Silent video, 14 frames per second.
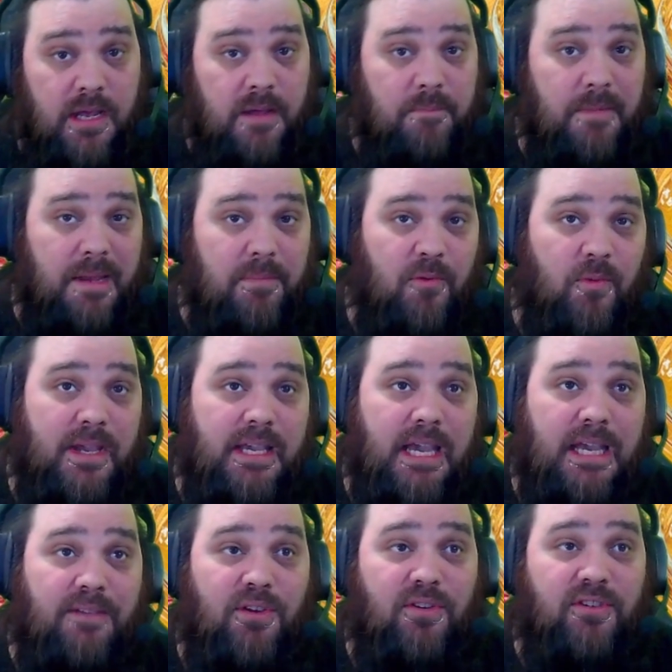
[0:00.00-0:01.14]
Maybe we
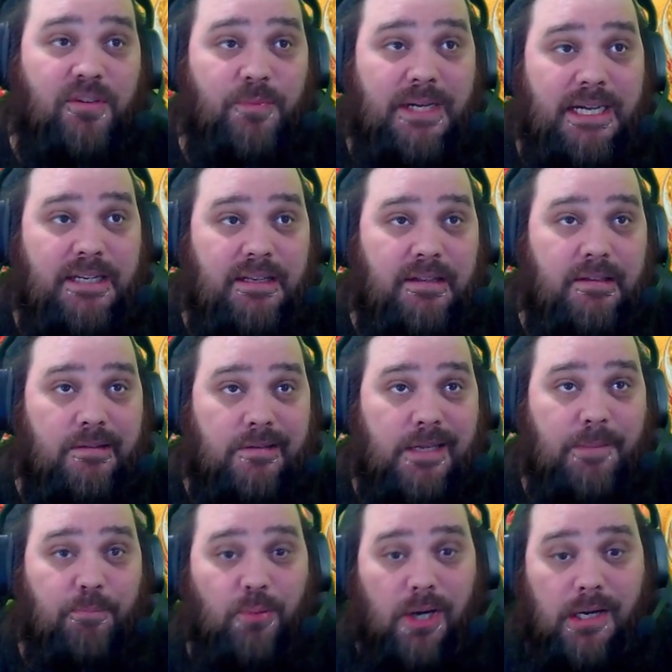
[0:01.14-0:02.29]
gave you some ideas
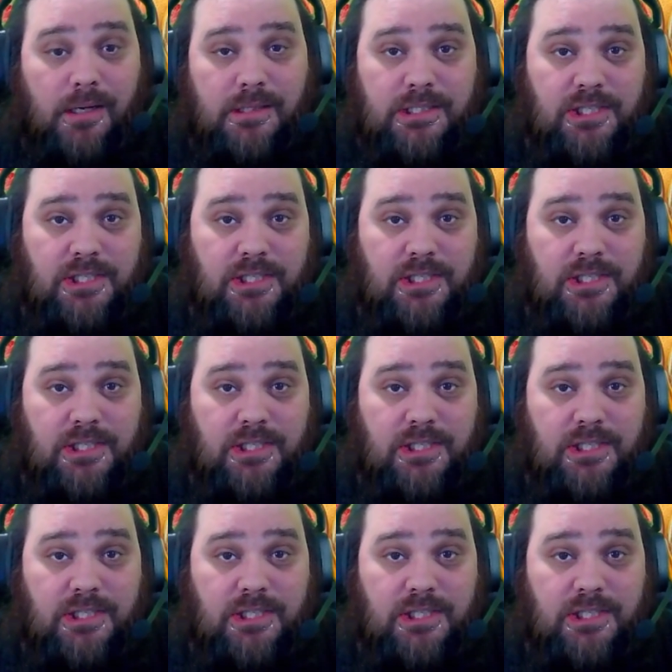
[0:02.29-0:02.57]
like broccoli